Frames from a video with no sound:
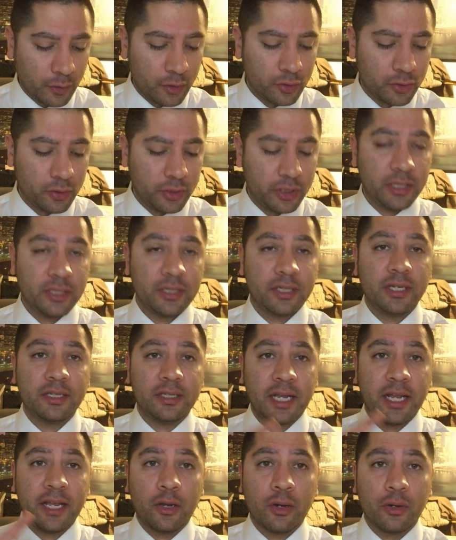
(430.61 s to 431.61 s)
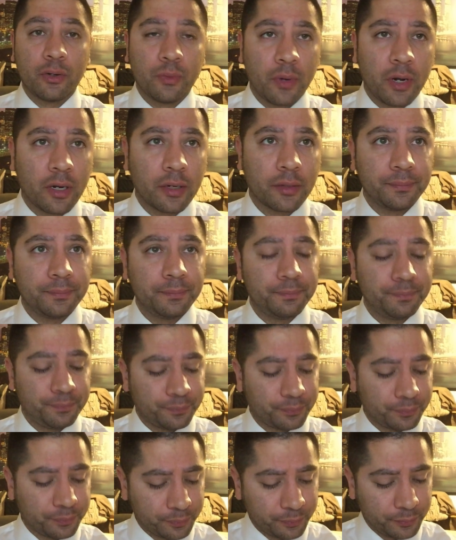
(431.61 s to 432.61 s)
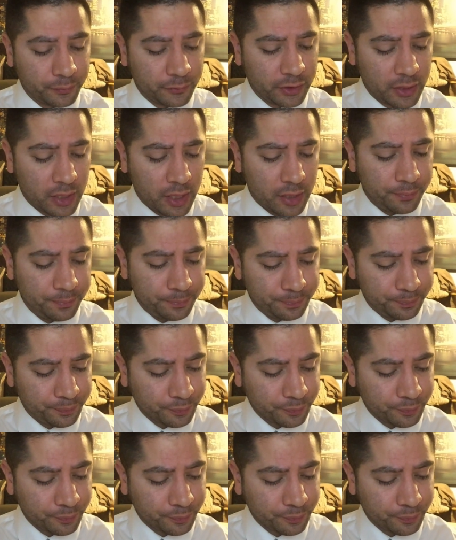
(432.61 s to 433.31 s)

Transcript: So Jesus says, Hey, go to work, son.